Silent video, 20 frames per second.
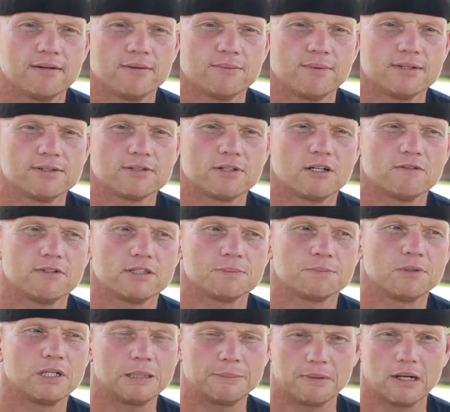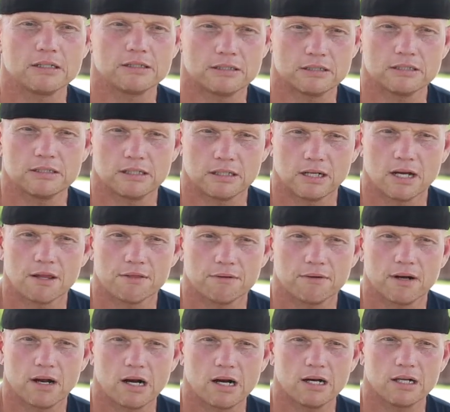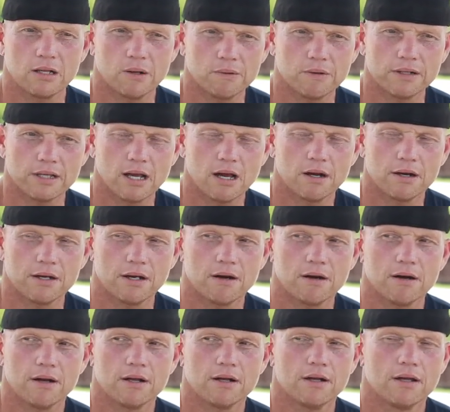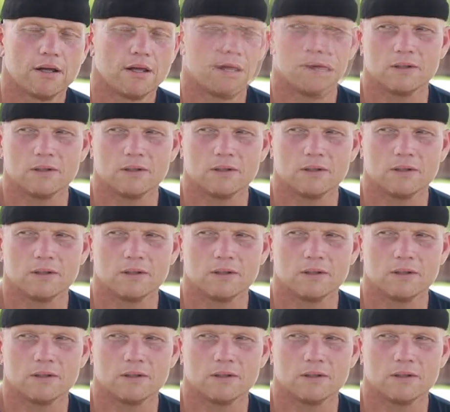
We service pretty much just the Guthrie area, Logan County area.